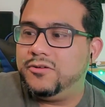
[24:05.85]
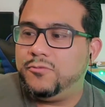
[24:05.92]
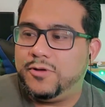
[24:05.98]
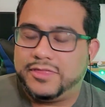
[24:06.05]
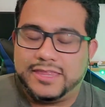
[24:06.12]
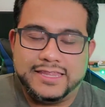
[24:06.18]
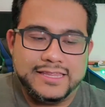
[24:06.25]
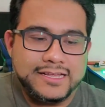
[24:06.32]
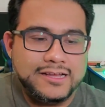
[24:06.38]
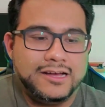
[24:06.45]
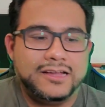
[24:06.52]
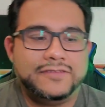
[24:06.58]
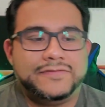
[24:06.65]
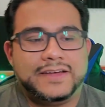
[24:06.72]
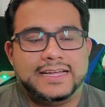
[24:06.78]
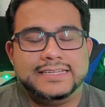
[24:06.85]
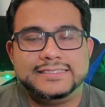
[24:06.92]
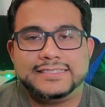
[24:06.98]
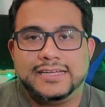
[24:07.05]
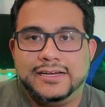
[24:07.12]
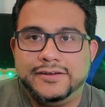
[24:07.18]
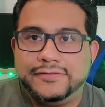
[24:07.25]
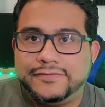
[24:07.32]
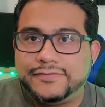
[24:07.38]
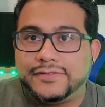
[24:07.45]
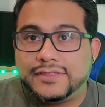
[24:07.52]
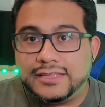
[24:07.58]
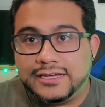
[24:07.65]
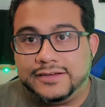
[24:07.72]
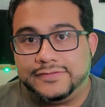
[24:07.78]
within the confines of
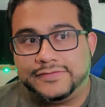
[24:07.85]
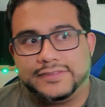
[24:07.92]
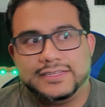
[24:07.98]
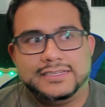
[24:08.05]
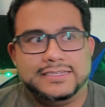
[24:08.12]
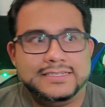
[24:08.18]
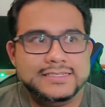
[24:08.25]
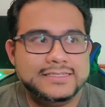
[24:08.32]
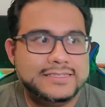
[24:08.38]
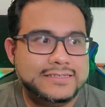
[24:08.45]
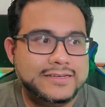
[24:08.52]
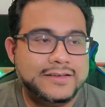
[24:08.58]
of the